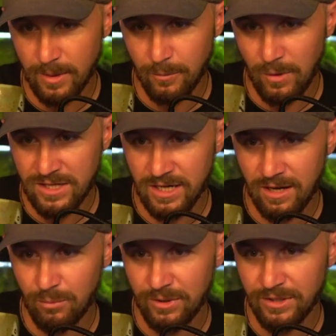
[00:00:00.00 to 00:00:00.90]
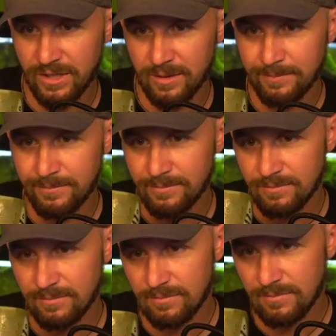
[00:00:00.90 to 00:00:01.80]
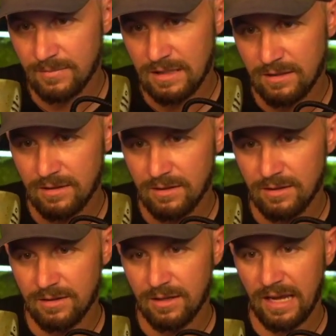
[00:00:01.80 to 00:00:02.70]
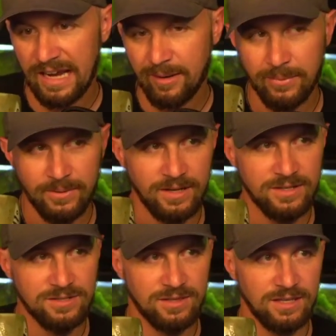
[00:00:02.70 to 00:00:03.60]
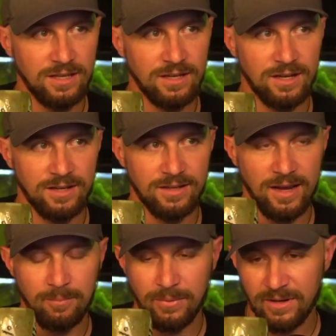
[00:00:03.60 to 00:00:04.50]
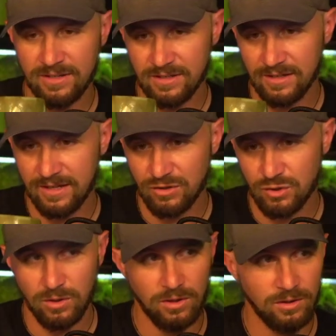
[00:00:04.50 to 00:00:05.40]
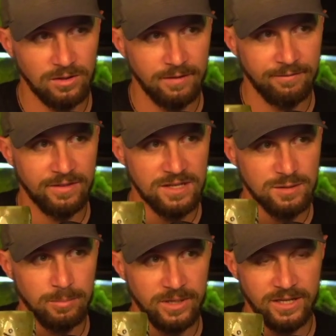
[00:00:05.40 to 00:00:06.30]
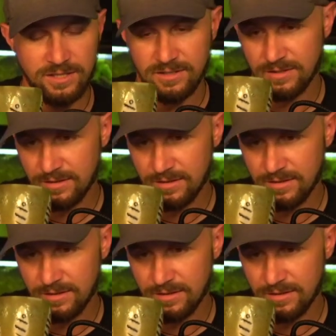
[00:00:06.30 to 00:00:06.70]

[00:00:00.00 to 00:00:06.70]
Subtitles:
Watch out, William. Amber is in control of this bus.